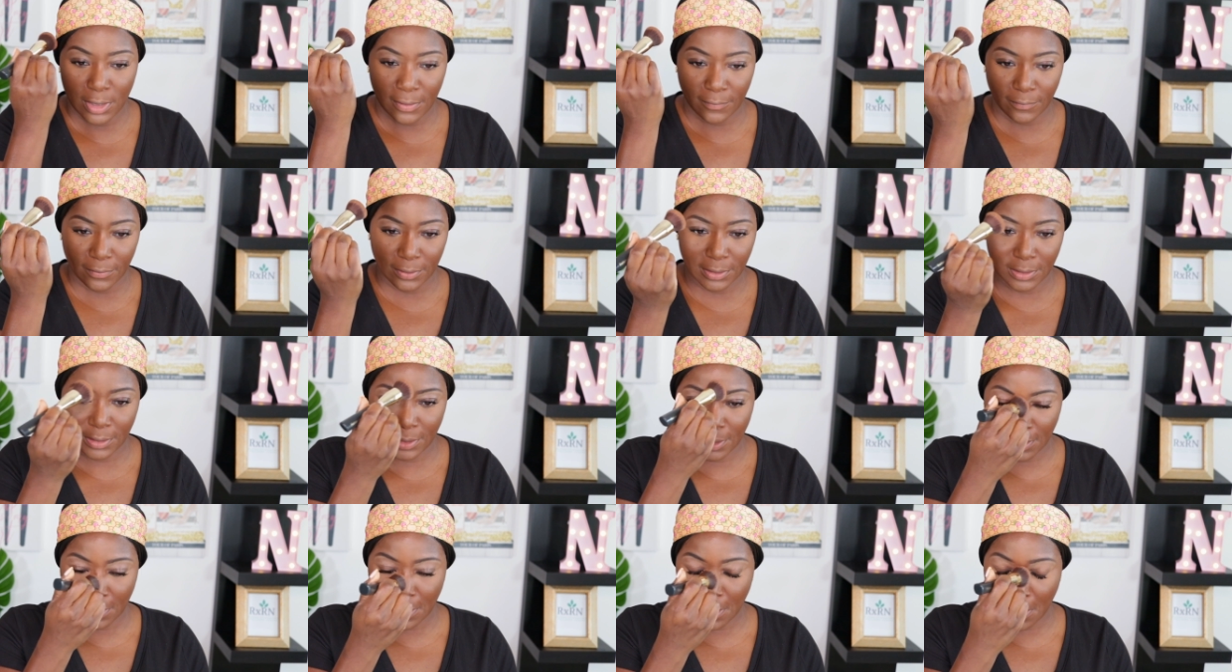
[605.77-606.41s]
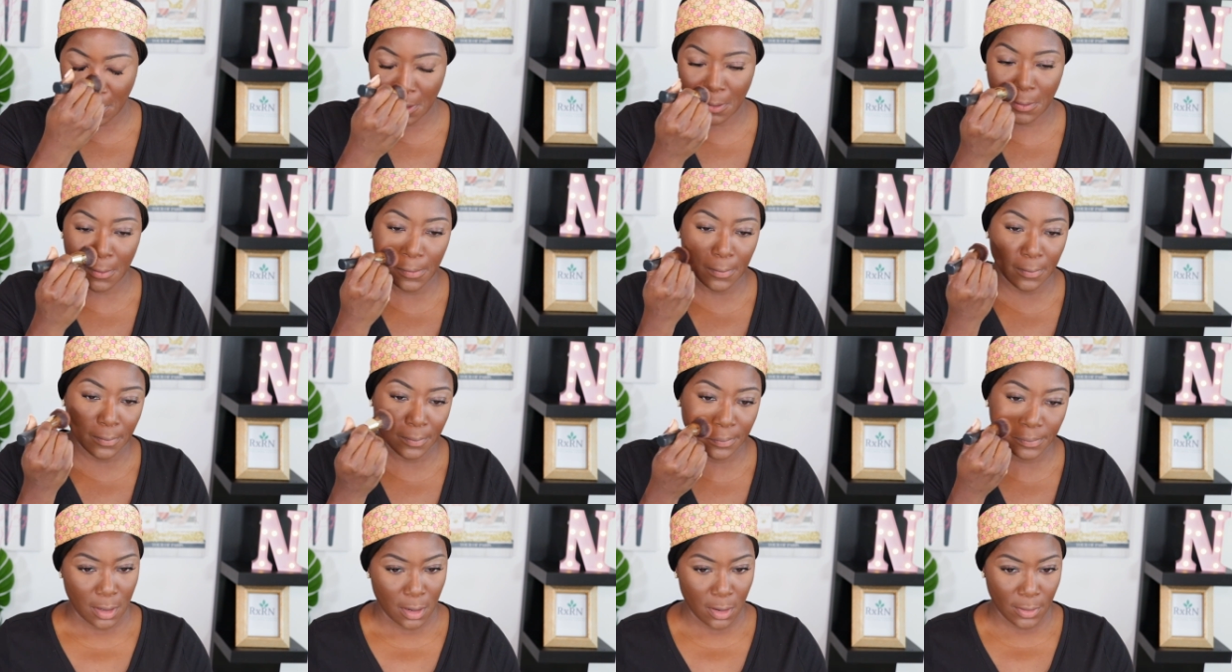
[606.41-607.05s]
everything out.
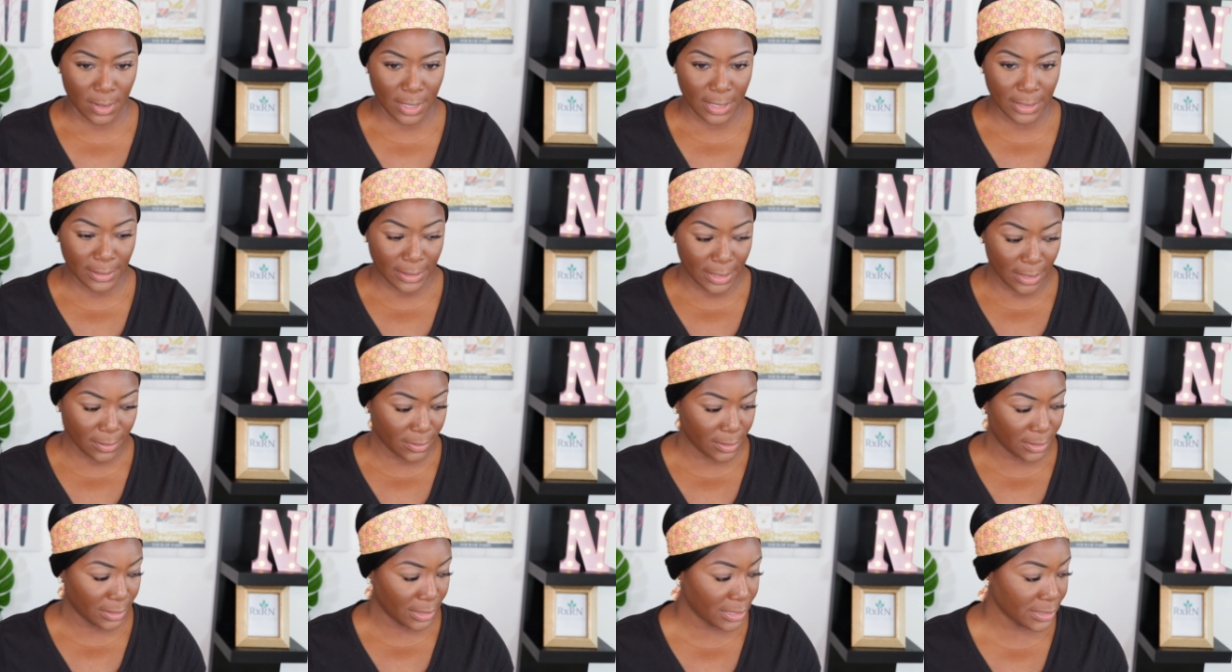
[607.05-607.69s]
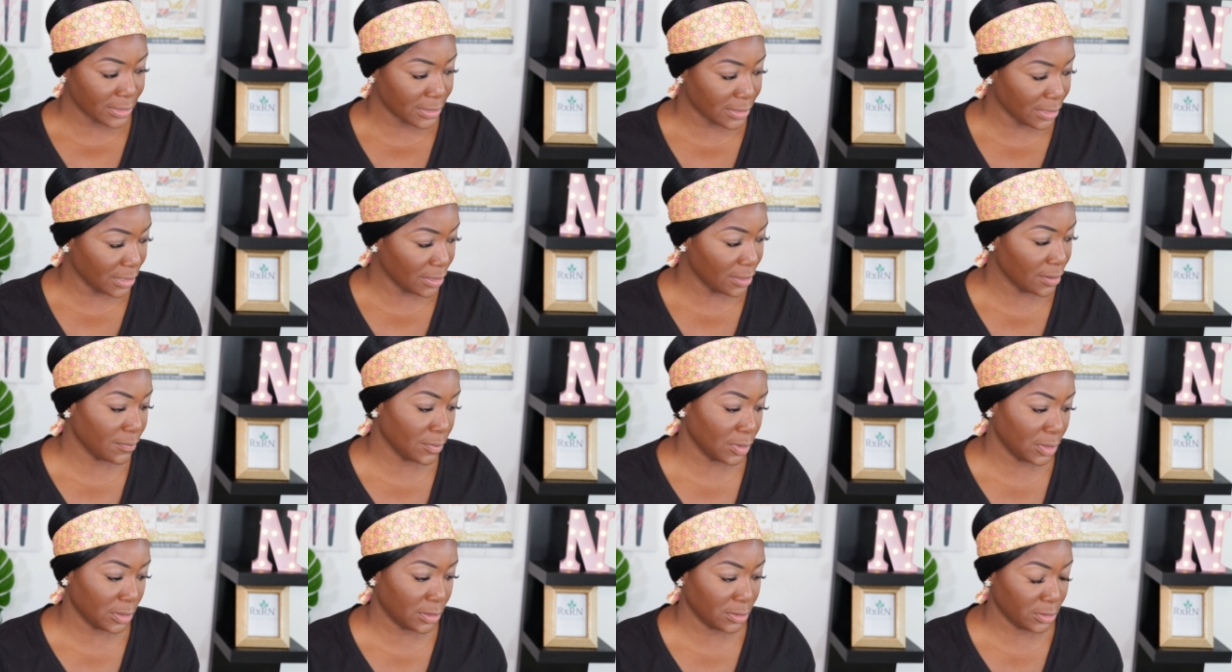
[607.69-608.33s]
All right, now the next thing
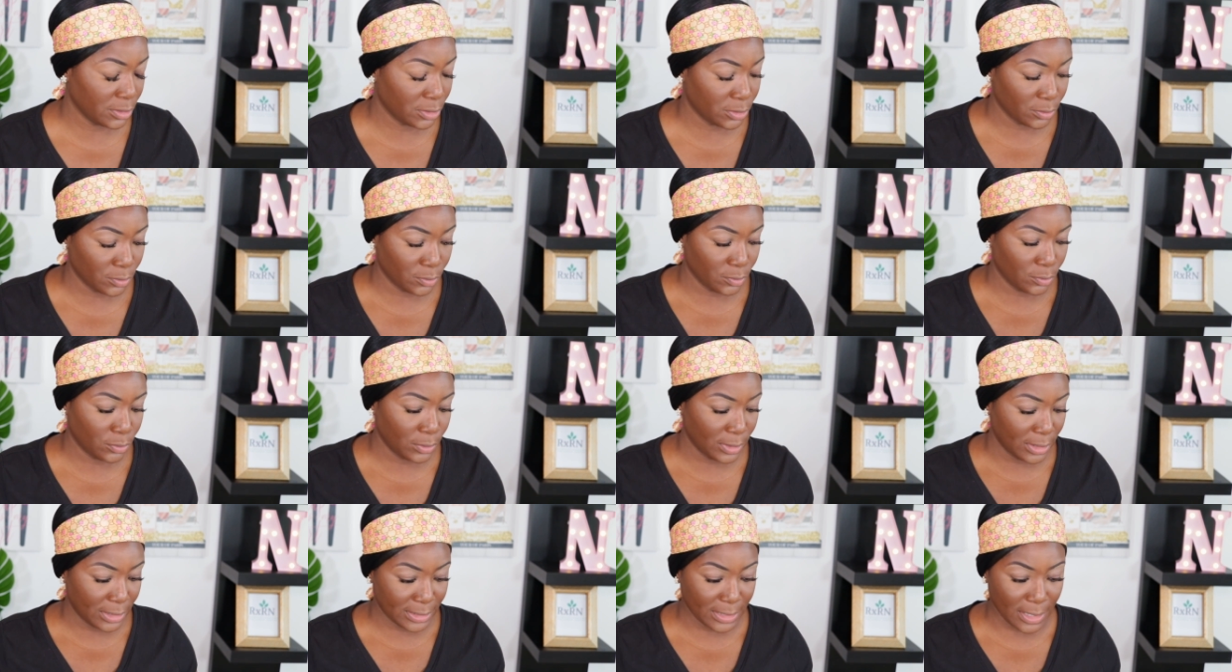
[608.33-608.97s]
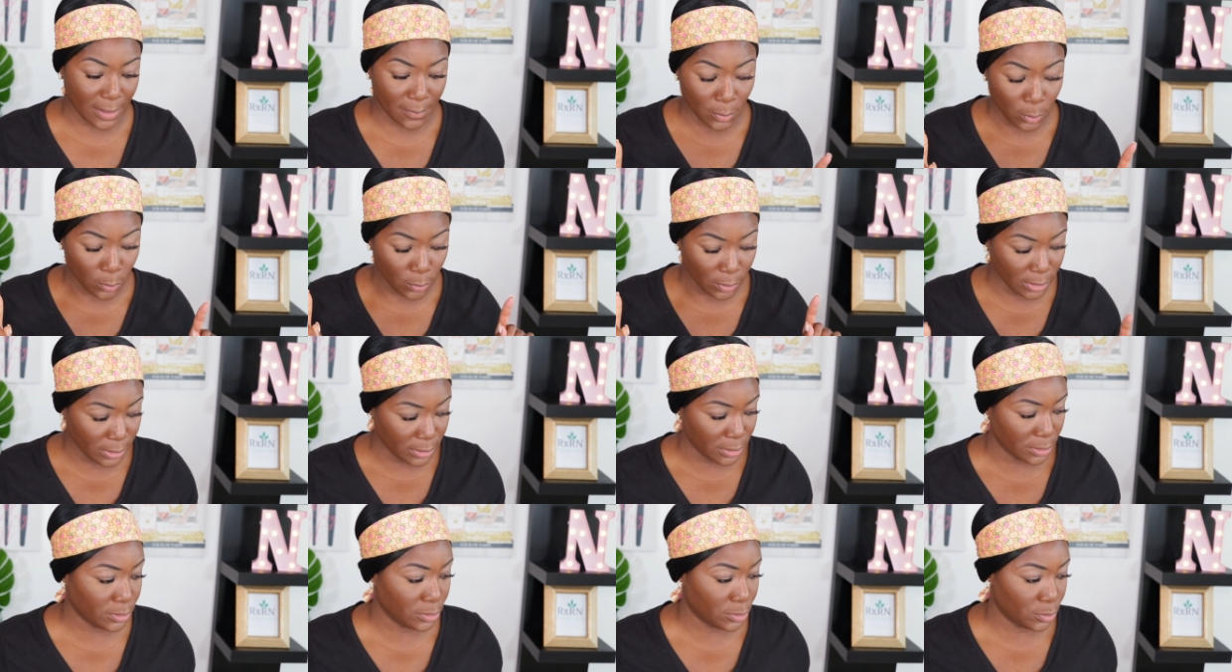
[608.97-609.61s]
I'm gonna do is I'm going
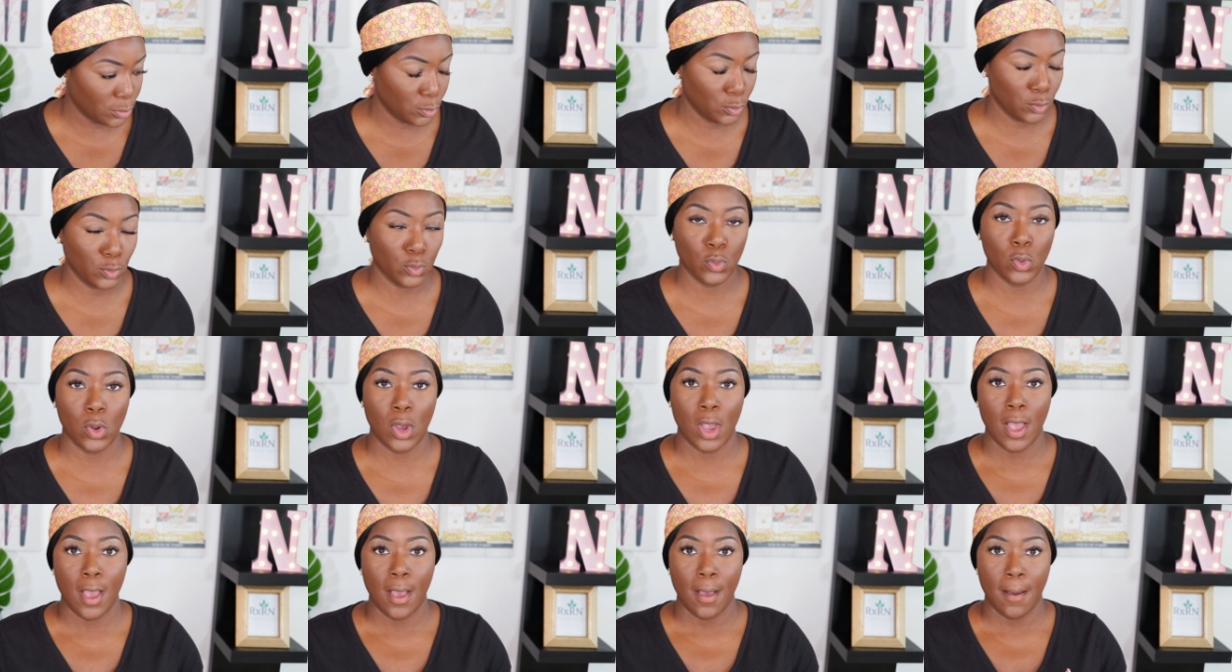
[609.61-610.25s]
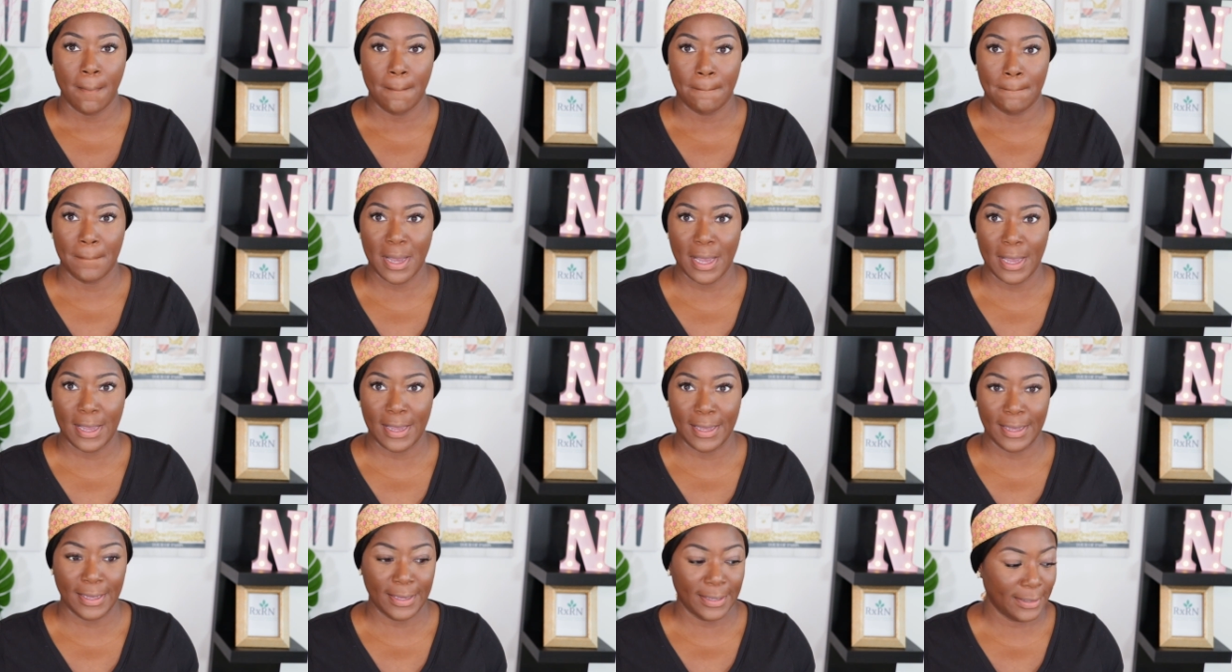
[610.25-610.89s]
to do
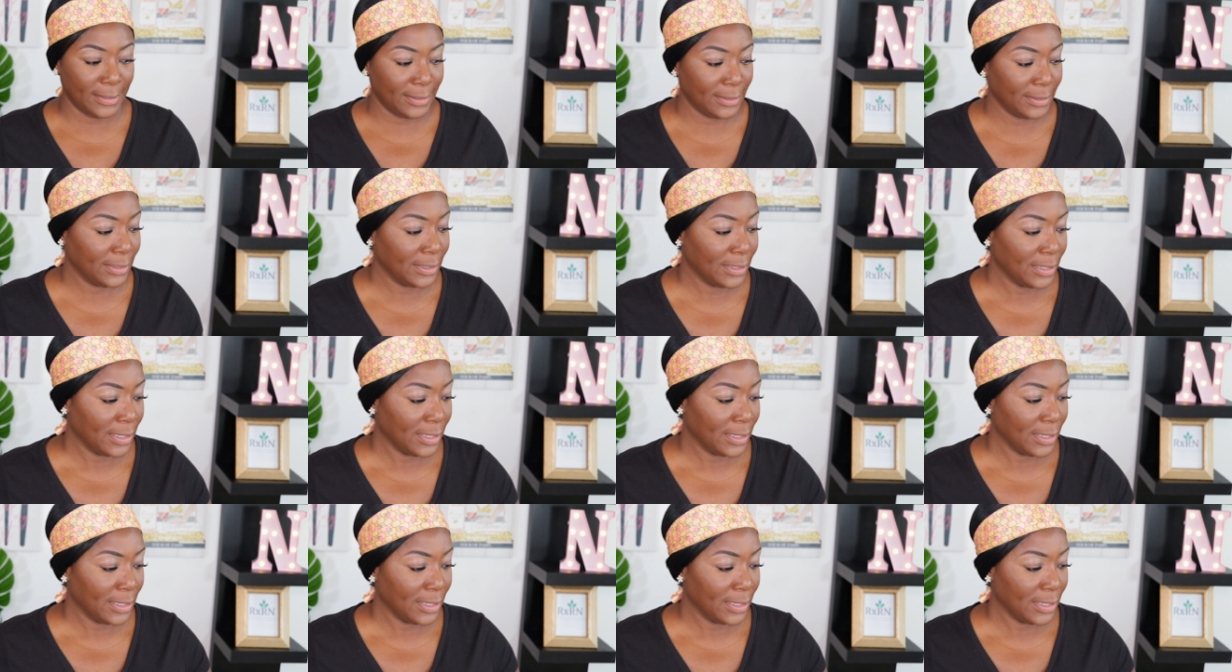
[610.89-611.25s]
my